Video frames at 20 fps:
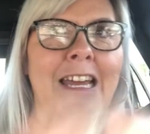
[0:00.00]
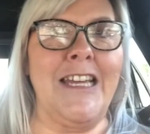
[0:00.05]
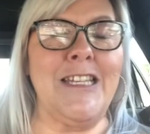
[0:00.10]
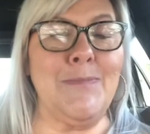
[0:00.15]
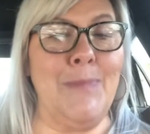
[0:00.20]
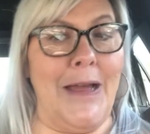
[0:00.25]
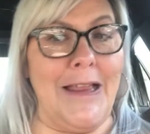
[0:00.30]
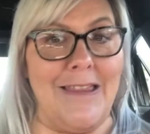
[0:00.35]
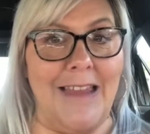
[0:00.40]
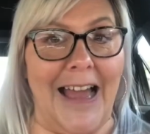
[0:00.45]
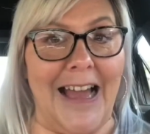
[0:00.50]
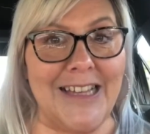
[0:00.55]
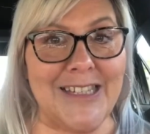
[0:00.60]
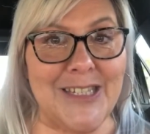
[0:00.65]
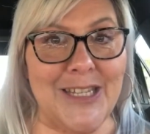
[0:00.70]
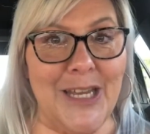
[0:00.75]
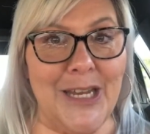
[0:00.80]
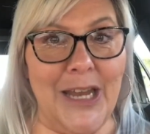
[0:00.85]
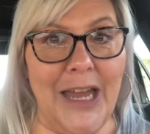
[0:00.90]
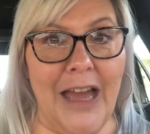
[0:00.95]
is my last
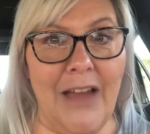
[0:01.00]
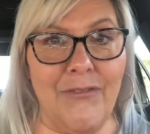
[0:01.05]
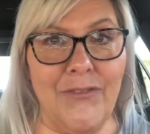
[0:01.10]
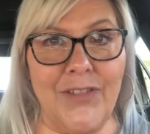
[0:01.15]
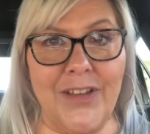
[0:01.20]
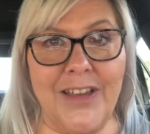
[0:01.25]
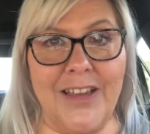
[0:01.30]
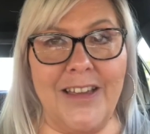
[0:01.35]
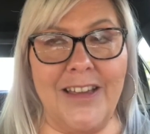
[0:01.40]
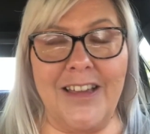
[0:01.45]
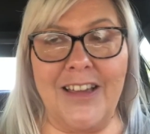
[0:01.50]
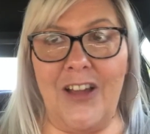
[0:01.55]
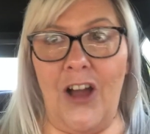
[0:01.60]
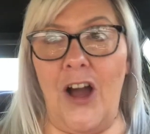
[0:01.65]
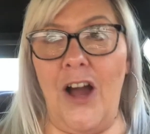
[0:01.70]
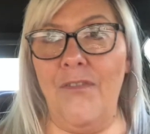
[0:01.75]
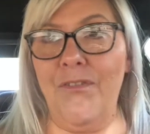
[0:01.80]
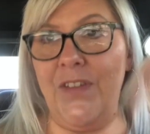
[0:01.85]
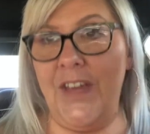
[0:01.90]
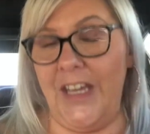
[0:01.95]
day to have
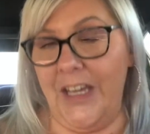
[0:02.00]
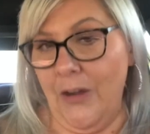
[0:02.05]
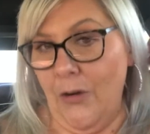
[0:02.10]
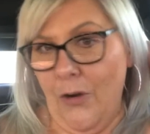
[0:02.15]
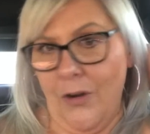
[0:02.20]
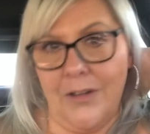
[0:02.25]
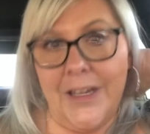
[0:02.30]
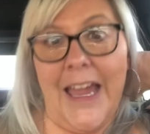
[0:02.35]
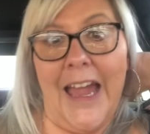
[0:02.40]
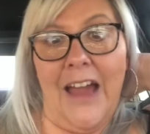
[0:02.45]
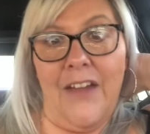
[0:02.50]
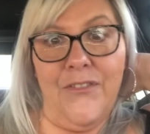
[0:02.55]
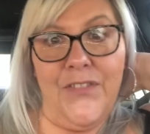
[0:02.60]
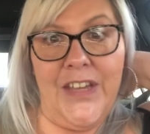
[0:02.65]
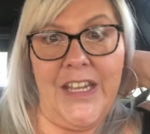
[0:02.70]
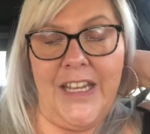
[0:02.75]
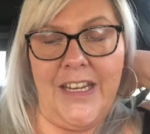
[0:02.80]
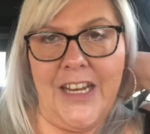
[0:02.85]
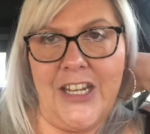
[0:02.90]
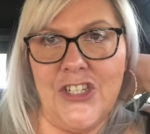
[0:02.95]
coffee, or
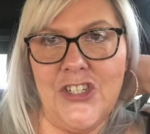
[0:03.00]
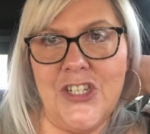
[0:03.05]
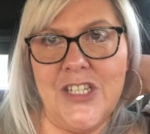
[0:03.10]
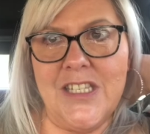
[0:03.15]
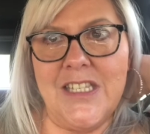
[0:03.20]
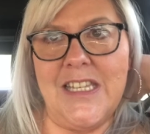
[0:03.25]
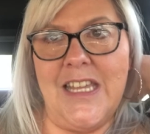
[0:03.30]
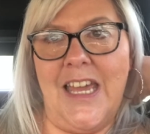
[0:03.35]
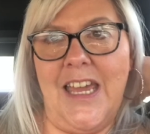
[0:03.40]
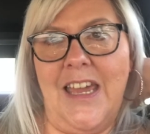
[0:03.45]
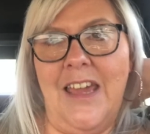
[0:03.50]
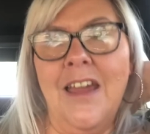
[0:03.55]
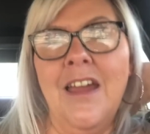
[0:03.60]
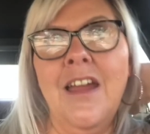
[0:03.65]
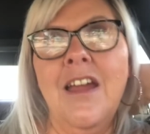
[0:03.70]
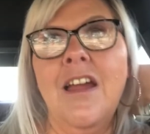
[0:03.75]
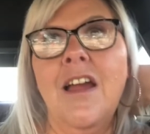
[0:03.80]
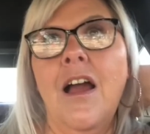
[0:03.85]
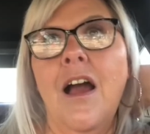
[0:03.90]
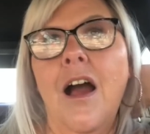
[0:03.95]
caffeine I should say.
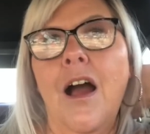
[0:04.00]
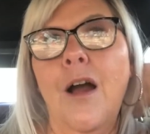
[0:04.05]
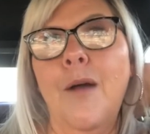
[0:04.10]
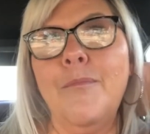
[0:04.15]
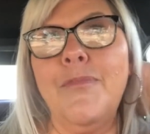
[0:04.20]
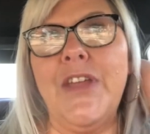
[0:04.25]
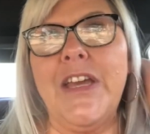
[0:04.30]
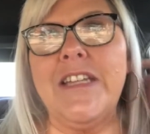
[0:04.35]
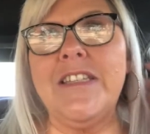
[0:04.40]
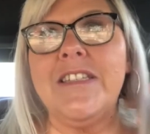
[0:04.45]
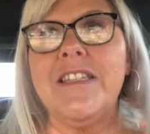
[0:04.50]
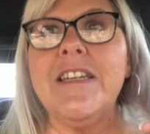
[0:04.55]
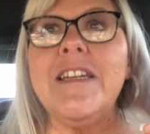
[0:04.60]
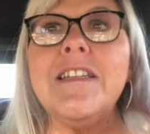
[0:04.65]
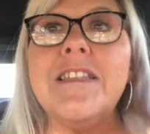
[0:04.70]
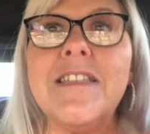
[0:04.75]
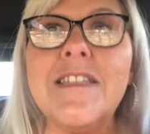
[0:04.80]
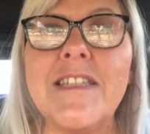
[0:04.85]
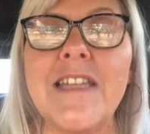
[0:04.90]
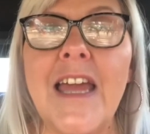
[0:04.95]
They
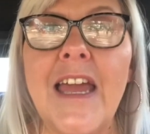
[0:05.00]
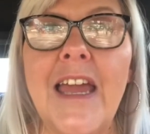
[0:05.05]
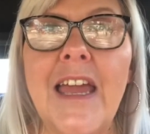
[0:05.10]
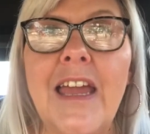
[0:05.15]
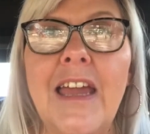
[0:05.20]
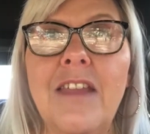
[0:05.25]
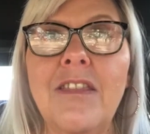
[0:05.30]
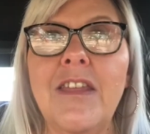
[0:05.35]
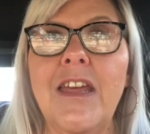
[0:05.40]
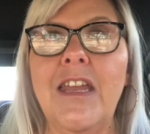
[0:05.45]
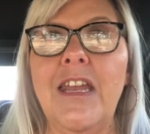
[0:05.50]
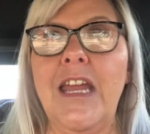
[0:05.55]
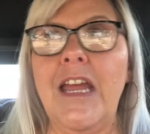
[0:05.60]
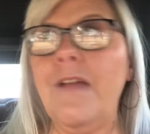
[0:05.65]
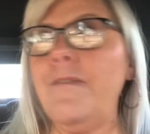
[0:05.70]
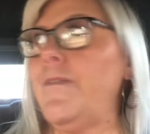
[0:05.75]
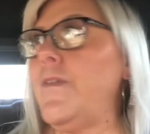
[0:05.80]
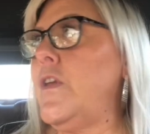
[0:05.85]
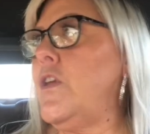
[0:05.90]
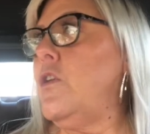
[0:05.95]
did say that
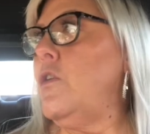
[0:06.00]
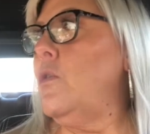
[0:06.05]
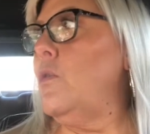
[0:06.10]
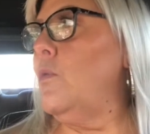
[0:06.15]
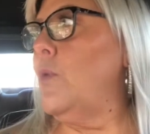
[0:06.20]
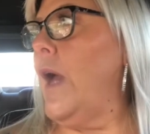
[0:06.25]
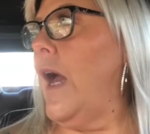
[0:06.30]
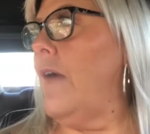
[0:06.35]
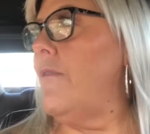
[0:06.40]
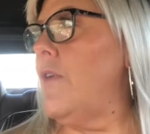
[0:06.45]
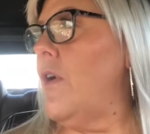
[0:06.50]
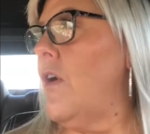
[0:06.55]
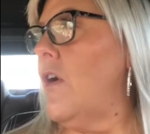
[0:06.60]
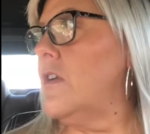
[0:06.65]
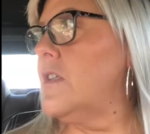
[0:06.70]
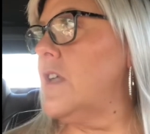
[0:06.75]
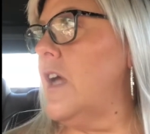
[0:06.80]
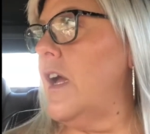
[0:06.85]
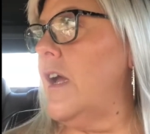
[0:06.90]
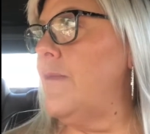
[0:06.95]
if you have a
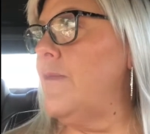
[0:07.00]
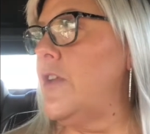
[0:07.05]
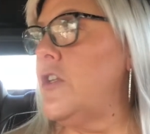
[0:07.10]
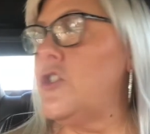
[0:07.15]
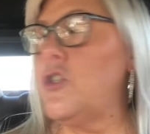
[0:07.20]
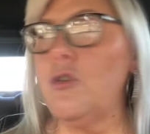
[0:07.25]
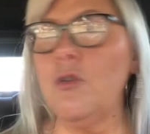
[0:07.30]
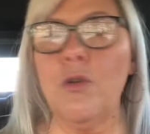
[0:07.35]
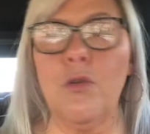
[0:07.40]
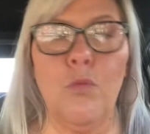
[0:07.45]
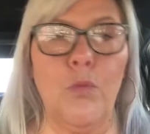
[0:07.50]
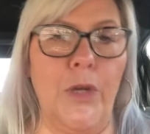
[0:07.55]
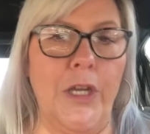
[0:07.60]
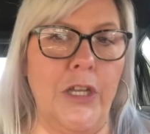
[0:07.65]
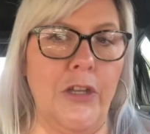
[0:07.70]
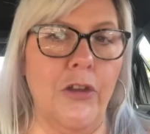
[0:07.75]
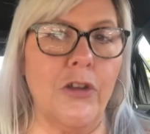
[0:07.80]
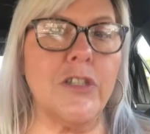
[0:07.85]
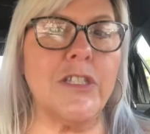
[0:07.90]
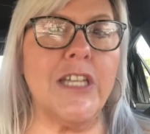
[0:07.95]
hard time that you can
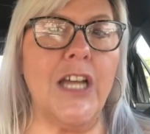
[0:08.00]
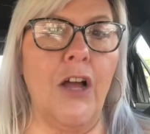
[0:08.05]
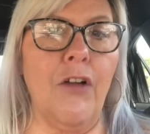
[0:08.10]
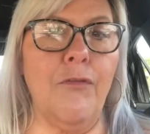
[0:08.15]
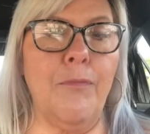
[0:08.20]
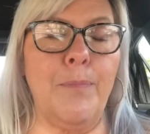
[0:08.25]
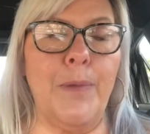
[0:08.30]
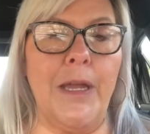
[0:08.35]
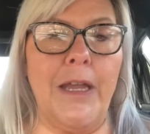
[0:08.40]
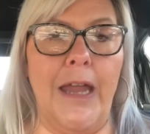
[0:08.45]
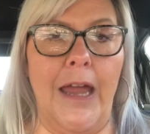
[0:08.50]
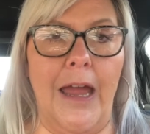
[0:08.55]
wean yourself, but